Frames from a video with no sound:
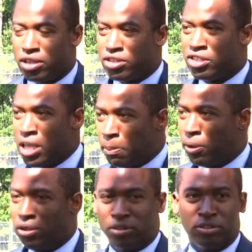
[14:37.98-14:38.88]

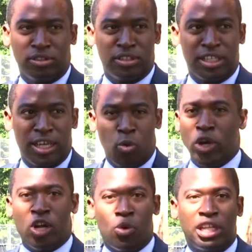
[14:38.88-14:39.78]
simple,
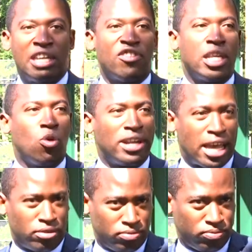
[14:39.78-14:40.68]
we don't want to leave anyone
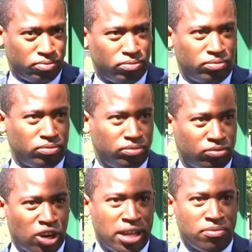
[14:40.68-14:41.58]
out,
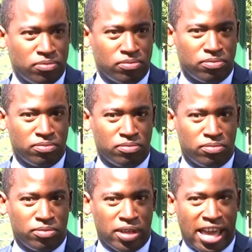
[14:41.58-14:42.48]
right?
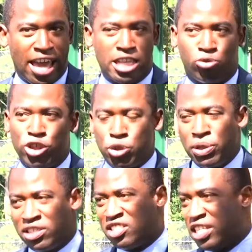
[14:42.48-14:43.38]
As
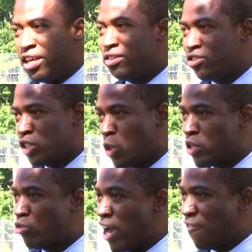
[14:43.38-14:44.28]
Richmond ascends to
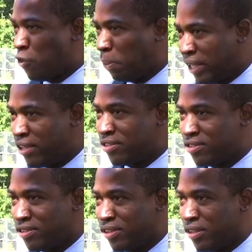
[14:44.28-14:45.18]
its rightful place,
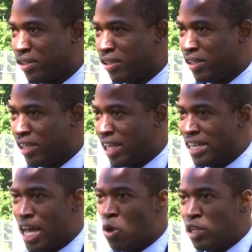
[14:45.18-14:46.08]

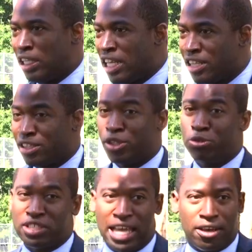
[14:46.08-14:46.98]
and not only leading the
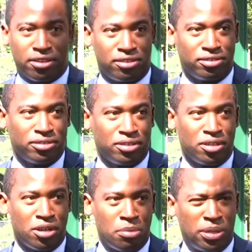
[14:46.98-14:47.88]
New South,
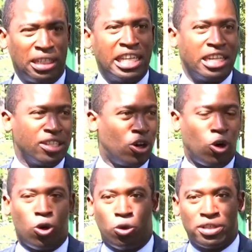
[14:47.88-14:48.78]
but leading the
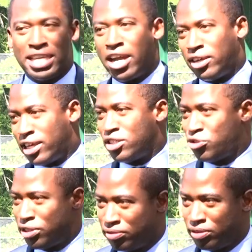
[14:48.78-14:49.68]
whole entire
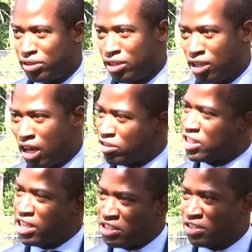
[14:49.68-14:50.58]
country of
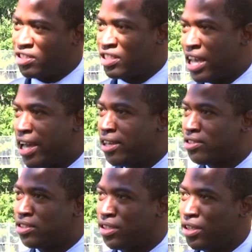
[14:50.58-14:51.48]
cities of this size,